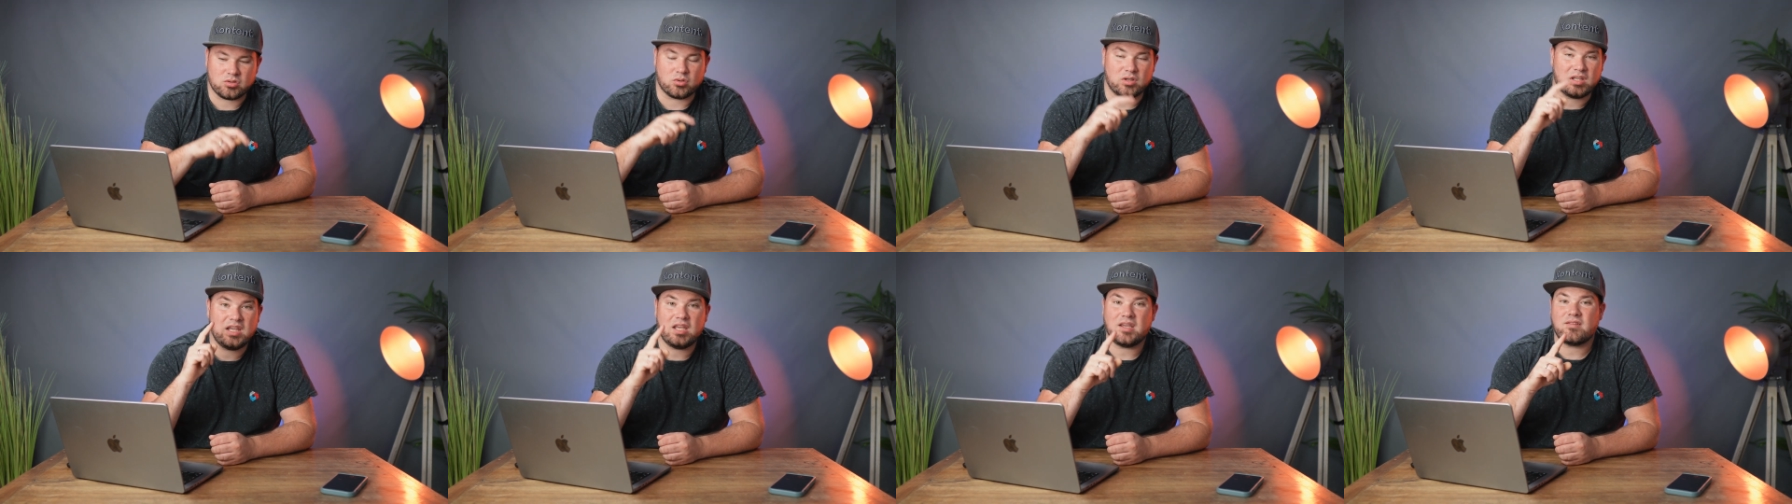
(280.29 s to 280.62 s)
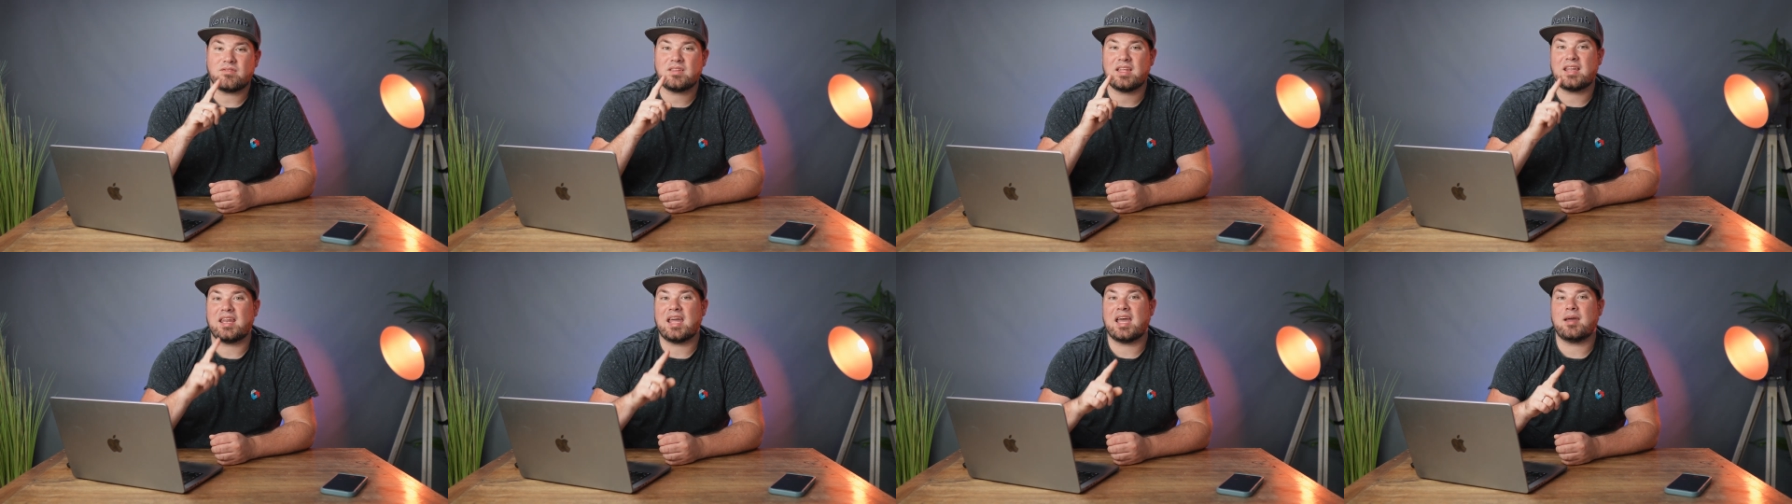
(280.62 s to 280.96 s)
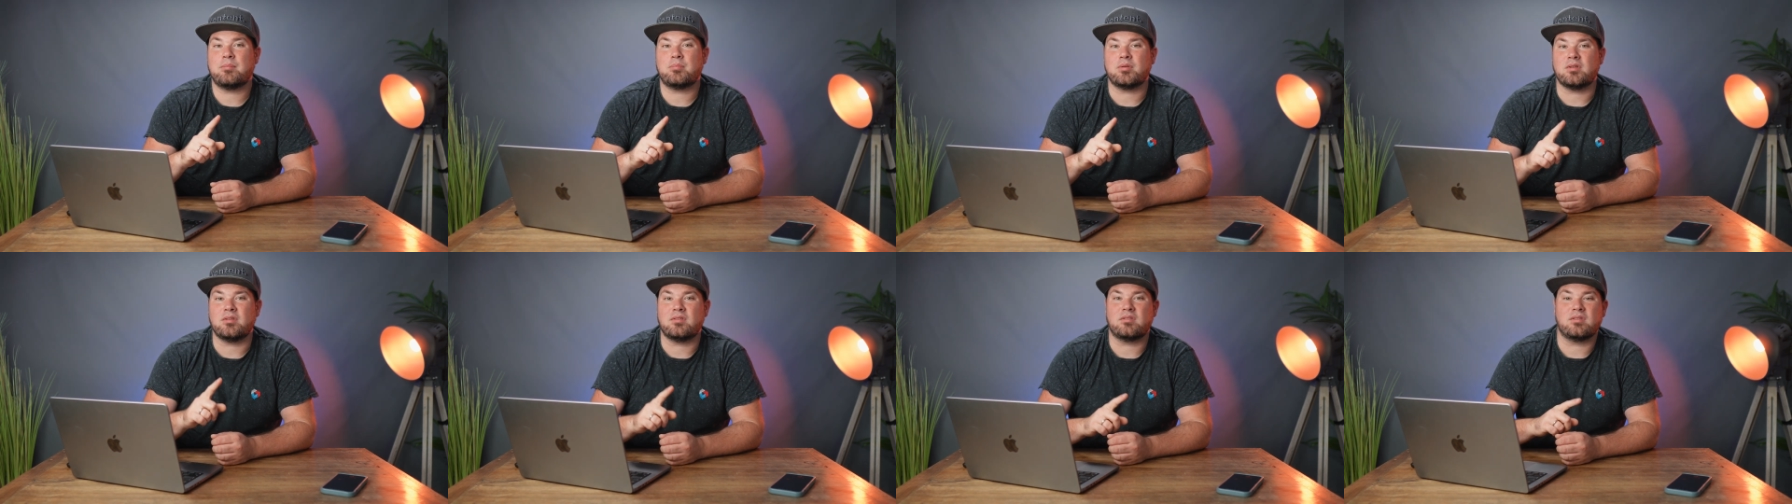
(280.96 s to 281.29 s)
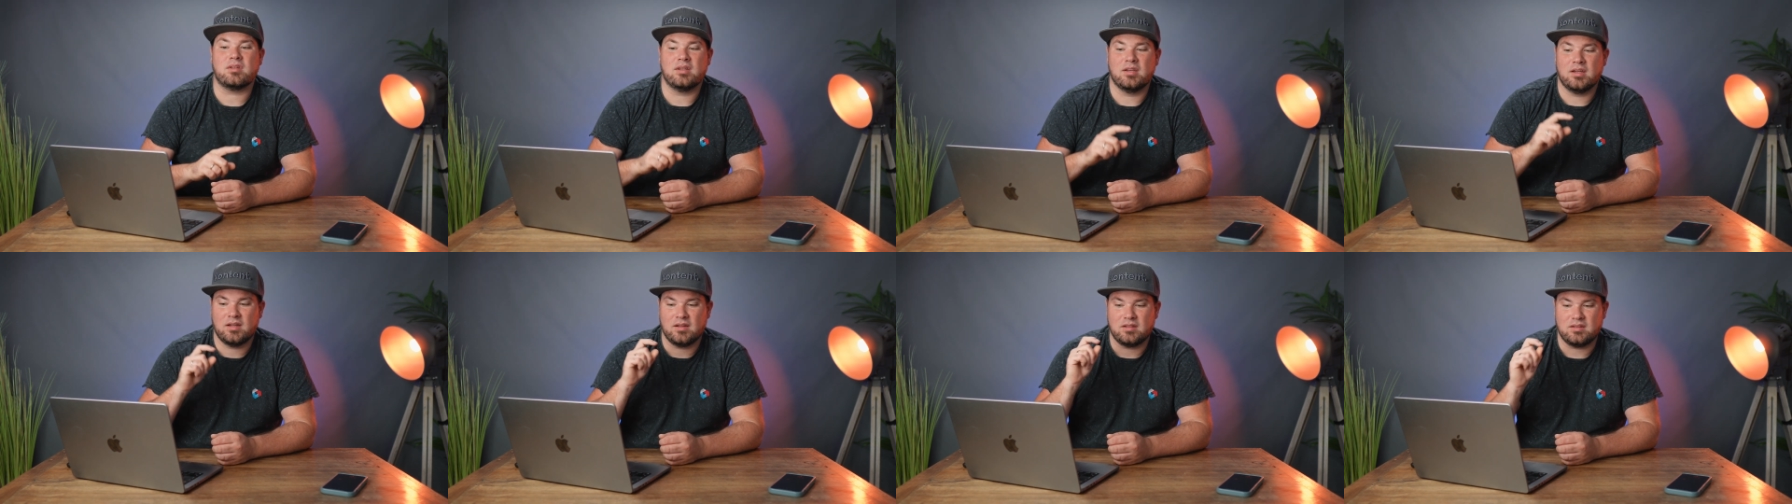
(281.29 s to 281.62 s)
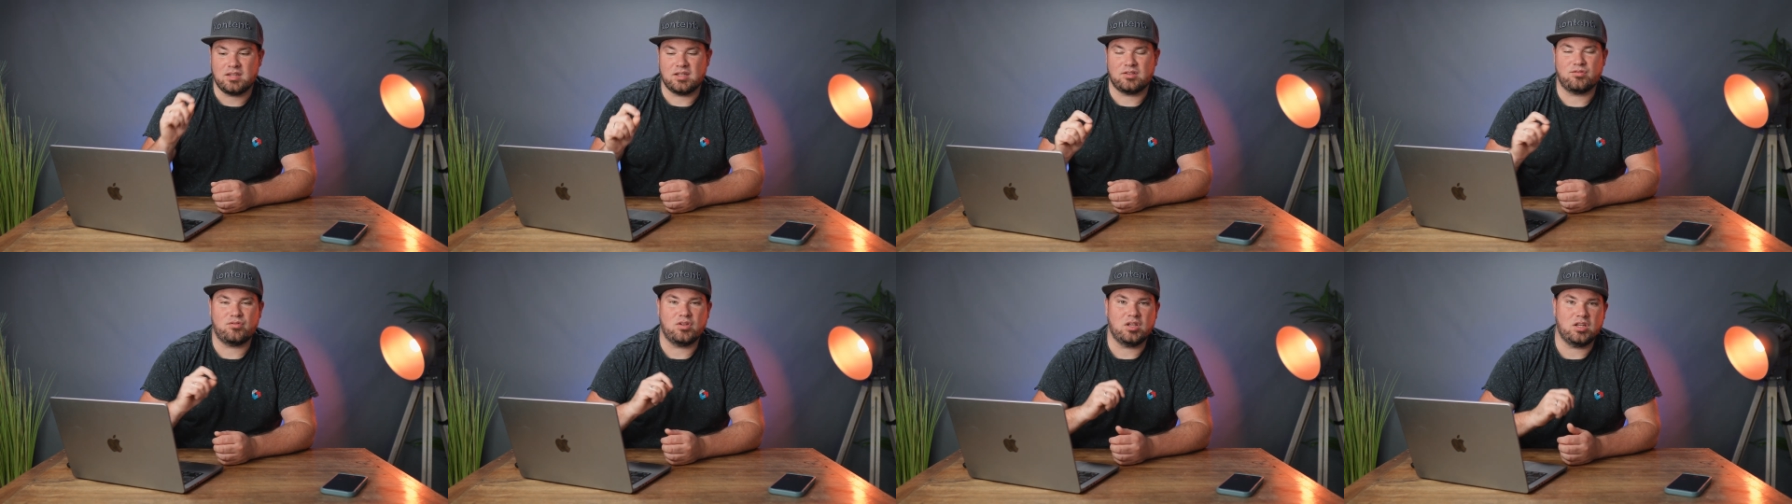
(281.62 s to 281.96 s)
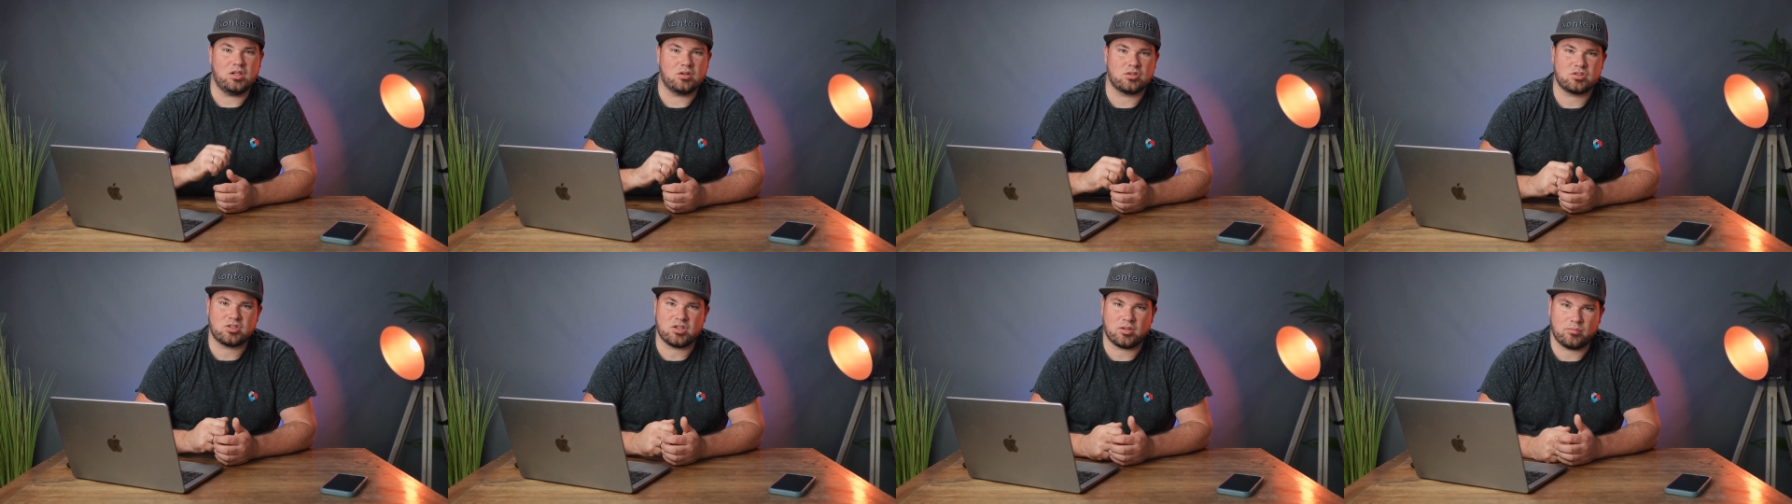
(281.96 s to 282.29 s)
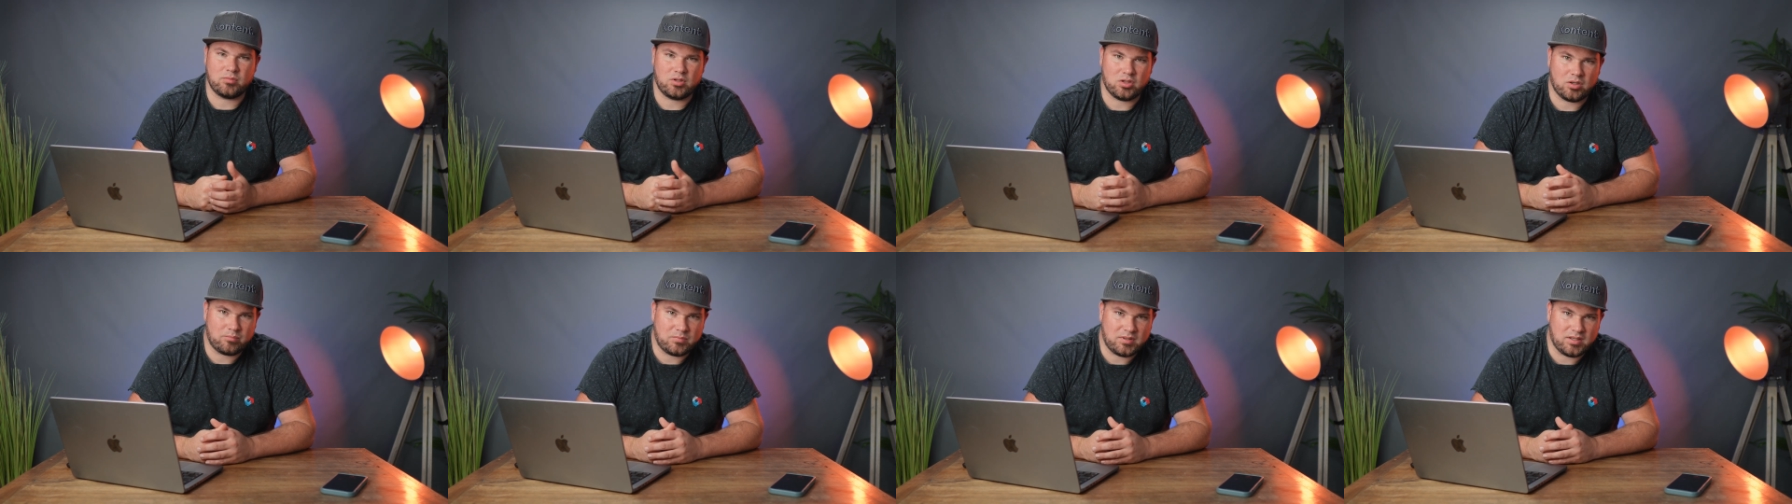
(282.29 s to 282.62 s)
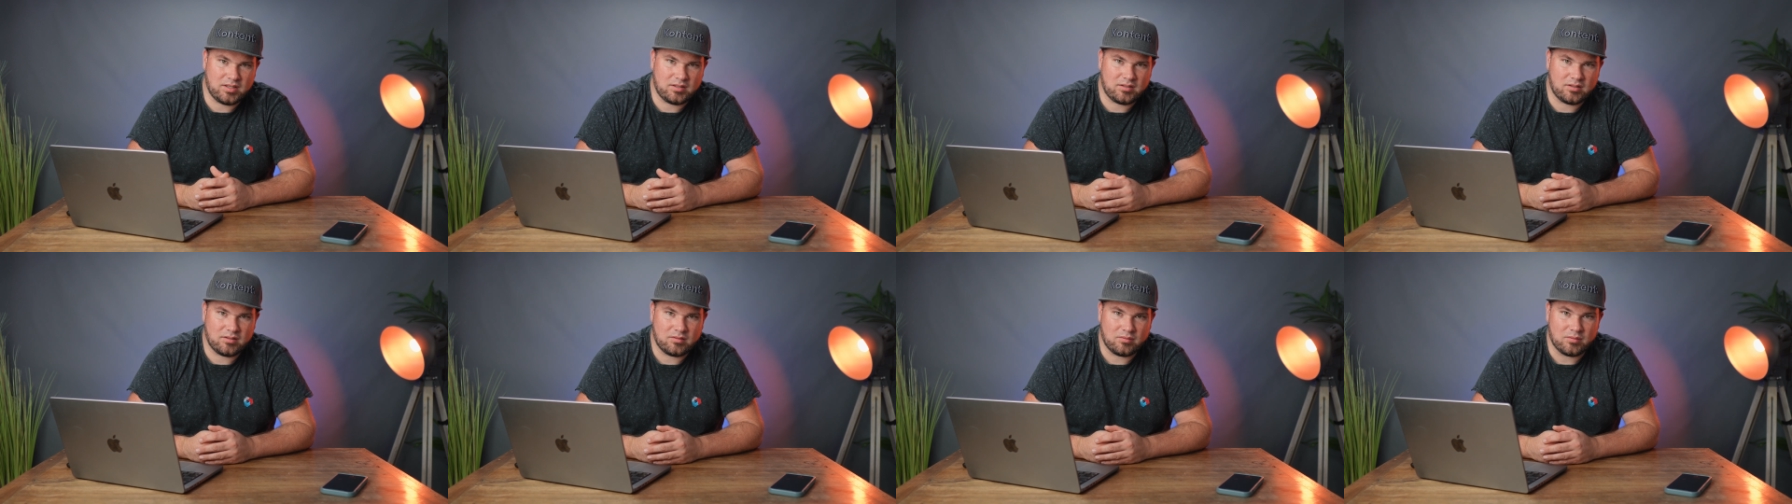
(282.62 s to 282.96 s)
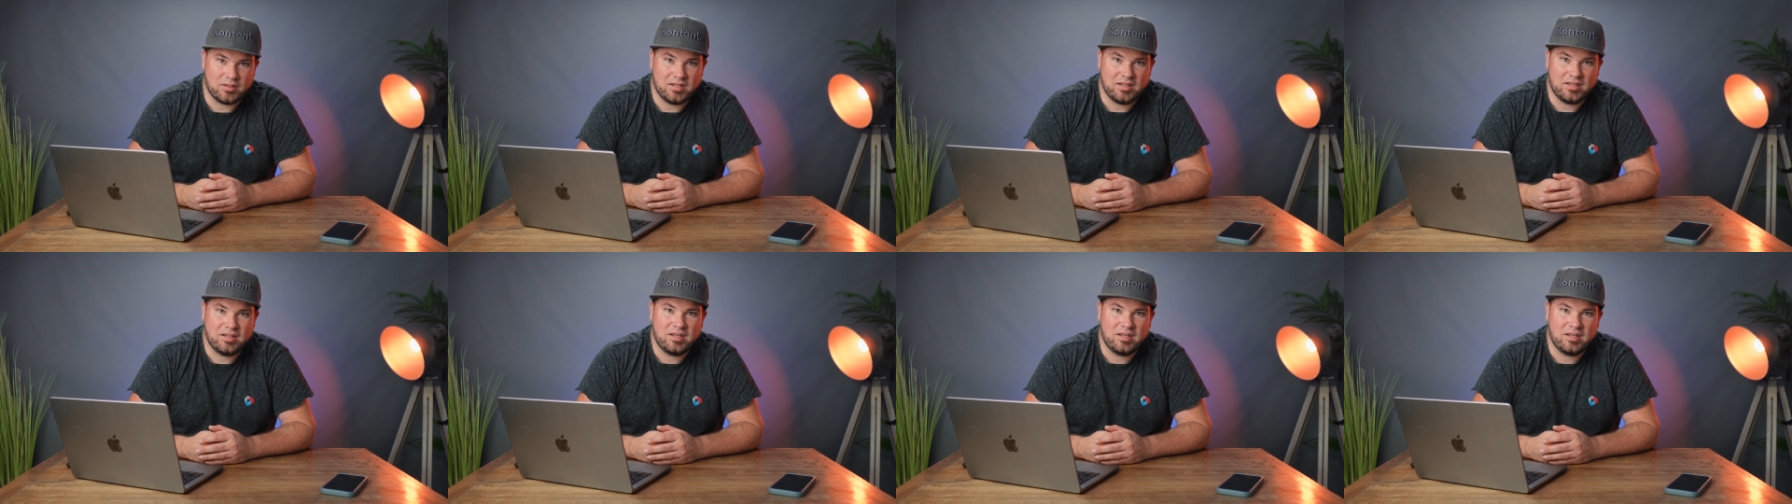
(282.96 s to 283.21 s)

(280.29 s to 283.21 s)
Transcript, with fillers: So if that happens, this video shall be updated.